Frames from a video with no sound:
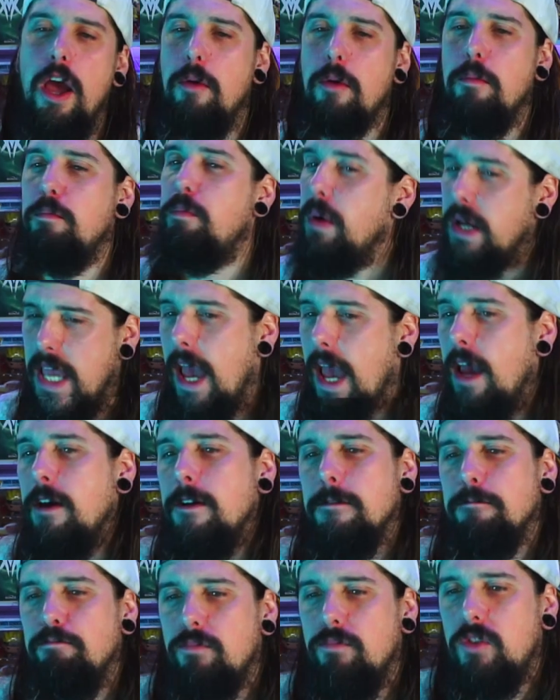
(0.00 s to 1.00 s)
But yeah,
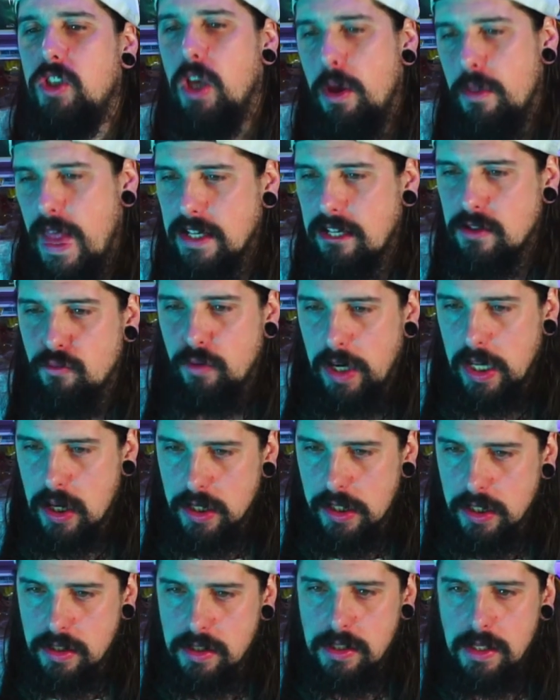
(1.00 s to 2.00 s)
so that's really
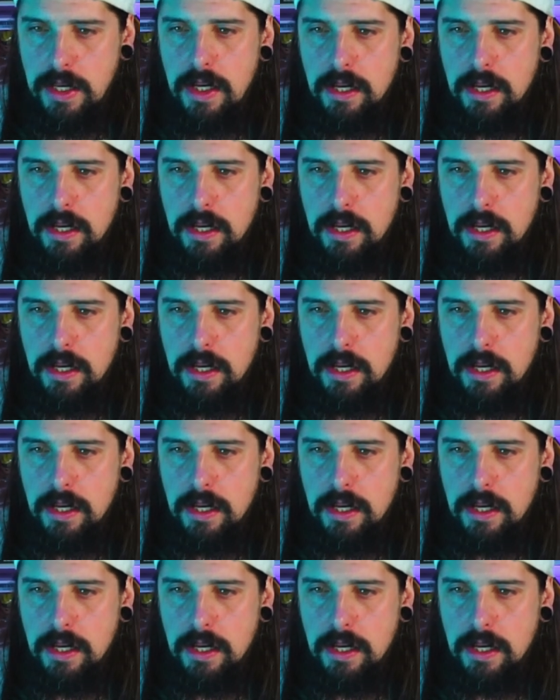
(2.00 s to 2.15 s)
good.